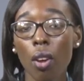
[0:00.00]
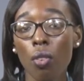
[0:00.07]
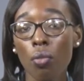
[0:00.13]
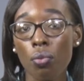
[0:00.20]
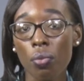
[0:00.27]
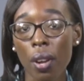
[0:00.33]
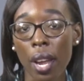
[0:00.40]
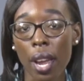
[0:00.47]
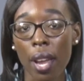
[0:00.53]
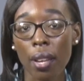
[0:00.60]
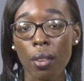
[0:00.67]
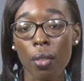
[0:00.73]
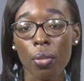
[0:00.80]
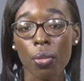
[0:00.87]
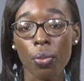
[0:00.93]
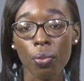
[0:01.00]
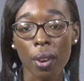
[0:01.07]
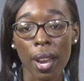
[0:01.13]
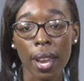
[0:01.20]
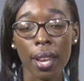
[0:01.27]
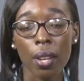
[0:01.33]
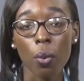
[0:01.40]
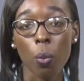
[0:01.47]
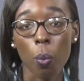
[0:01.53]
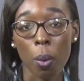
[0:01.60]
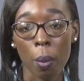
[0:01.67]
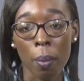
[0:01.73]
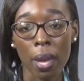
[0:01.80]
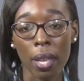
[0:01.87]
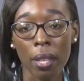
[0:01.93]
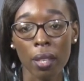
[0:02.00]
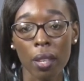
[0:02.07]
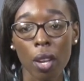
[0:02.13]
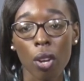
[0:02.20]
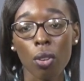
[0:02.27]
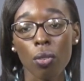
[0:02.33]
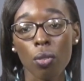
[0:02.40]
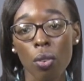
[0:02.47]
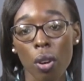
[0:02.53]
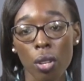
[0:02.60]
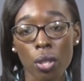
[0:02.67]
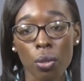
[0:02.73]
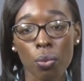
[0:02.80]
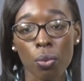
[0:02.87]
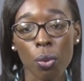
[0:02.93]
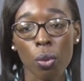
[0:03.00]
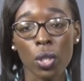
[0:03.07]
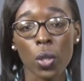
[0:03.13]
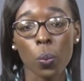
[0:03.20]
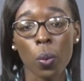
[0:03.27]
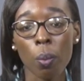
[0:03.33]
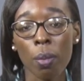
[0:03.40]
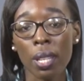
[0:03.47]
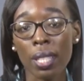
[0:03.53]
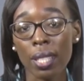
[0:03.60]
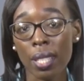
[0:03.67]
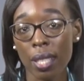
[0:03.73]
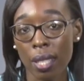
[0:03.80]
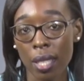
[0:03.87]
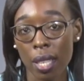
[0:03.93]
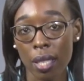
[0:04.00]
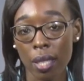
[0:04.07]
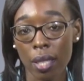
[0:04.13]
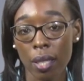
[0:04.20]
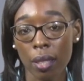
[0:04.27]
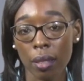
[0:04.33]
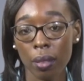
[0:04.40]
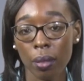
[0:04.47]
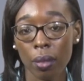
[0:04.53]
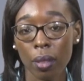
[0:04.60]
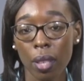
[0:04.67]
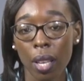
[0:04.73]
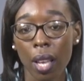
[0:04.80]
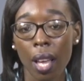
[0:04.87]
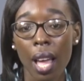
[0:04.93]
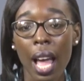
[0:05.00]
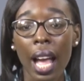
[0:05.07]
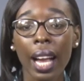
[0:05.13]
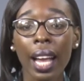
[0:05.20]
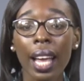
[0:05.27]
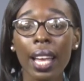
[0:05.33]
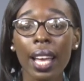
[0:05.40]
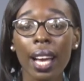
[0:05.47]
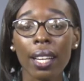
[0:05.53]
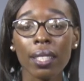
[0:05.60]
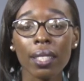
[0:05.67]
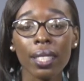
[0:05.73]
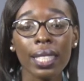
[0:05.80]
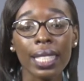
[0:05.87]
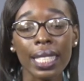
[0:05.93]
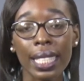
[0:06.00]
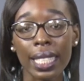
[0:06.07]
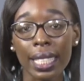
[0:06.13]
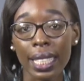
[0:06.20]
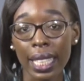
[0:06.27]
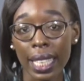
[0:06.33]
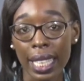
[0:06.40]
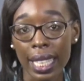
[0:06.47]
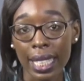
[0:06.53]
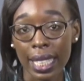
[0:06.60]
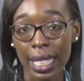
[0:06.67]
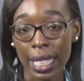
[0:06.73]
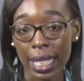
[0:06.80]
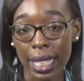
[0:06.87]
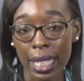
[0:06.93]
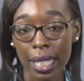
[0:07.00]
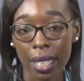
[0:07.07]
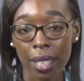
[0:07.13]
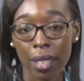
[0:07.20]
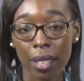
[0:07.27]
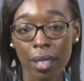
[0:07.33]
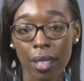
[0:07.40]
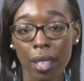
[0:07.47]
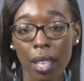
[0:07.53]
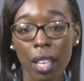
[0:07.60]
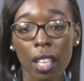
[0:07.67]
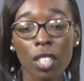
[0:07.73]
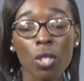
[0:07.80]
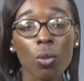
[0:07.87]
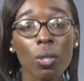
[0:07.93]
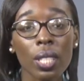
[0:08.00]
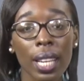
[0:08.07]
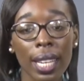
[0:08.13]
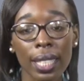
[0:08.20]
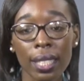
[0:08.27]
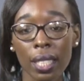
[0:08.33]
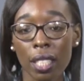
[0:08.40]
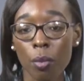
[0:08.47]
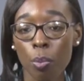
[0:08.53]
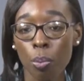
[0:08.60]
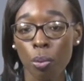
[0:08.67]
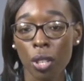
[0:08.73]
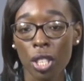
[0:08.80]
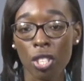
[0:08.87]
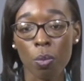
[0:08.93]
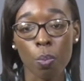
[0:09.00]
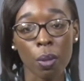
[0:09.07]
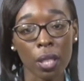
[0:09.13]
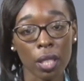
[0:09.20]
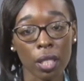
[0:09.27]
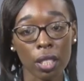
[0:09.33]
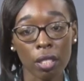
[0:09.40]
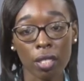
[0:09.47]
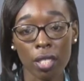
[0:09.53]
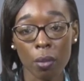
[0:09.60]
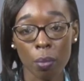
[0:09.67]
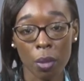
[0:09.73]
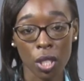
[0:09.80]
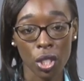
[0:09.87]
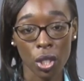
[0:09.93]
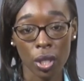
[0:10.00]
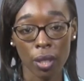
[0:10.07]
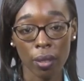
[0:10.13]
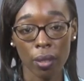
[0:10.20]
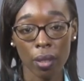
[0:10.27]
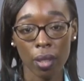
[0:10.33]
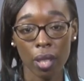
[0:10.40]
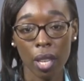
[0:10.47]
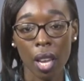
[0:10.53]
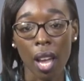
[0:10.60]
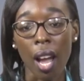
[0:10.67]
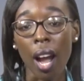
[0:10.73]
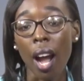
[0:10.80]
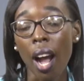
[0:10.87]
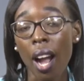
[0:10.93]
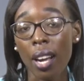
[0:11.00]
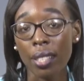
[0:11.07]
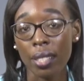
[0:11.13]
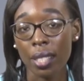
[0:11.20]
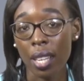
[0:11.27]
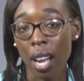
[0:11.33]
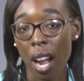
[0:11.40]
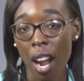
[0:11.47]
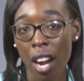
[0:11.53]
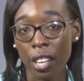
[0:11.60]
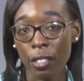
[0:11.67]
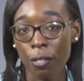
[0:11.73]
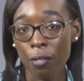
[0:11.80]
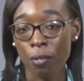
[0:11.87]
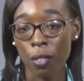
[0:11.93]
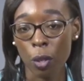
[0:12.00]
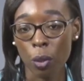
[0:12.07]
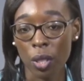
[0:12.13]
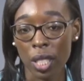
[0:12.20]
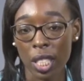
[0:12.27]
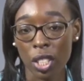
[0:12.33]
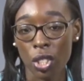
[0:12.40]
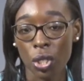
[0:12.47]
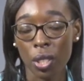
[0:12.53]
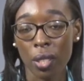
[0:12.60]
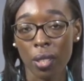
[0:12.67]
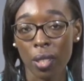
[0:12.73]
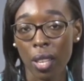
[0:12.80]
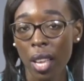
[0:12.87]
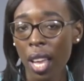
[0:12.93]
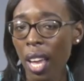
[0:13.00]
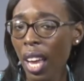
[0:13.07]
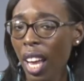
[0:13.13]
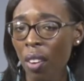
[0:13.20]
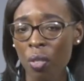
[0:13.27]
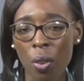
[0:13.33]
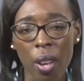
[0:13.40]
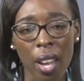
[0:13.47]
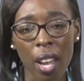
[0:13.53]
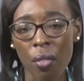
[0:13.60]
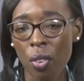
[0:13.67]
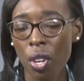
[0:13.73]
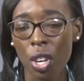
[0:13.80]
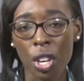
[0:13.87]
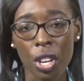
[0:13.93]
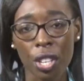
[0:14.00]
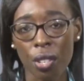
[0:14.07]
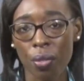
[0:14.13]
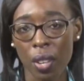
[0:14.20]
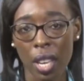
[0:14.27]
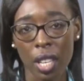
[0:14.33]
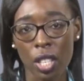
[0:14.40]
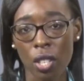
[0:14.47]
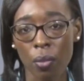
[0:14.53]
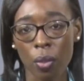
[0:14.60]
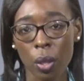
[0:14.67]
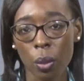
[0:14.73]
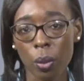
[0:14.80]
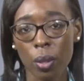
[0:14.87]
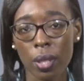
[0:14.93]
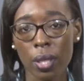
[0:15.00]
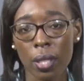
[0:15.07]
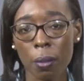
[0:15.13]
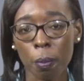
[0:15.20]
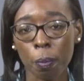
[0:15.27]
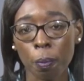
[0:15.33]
Red Thread Women, Crossroads Women's Center, Guyana Legal Aid Clinic, United Bridge Builders Mission, Heart to Heart Foundation. Have you ever heard of any of those?